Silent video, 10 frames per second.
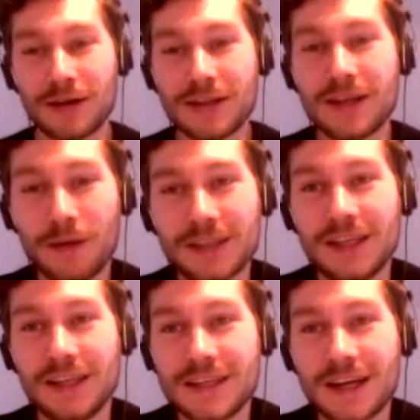it that we
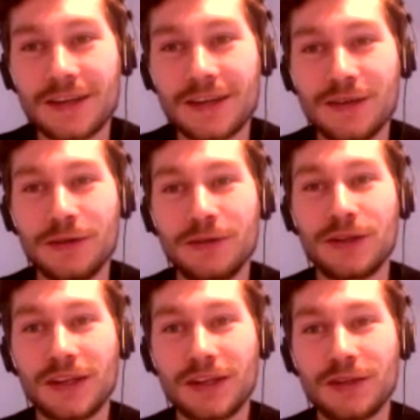actually decided to
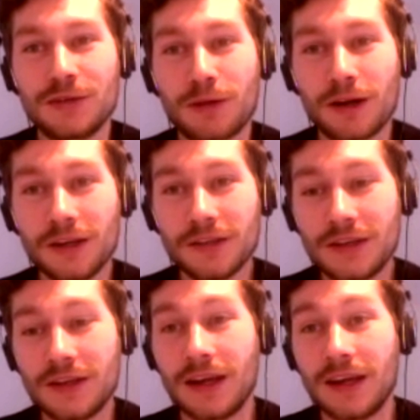turn it into a product.
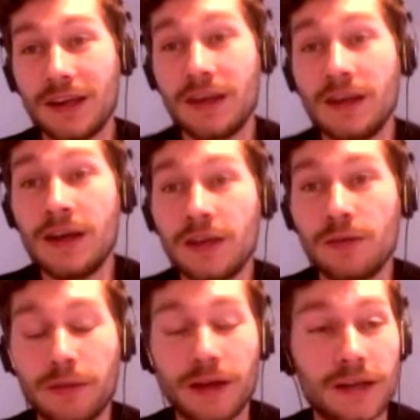And it
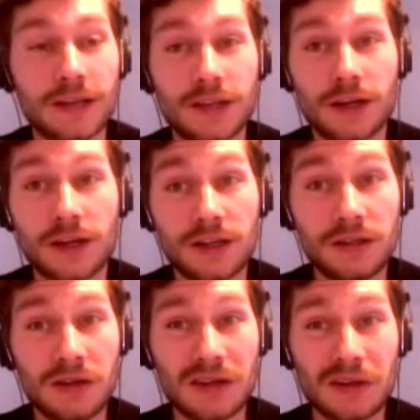will be on Kickstarter
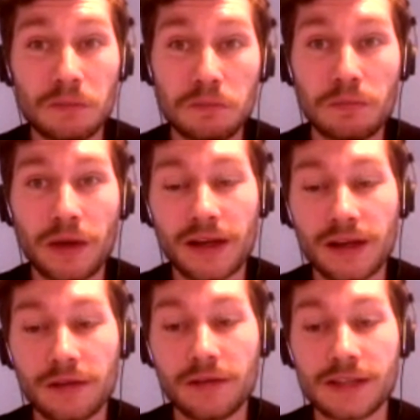um, by the
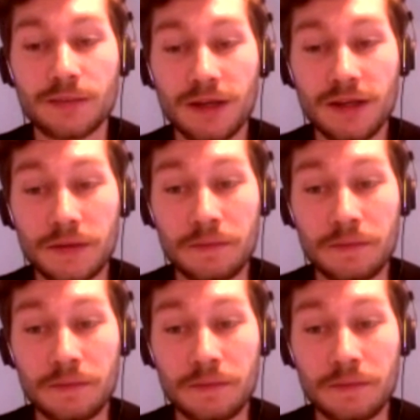end of next month.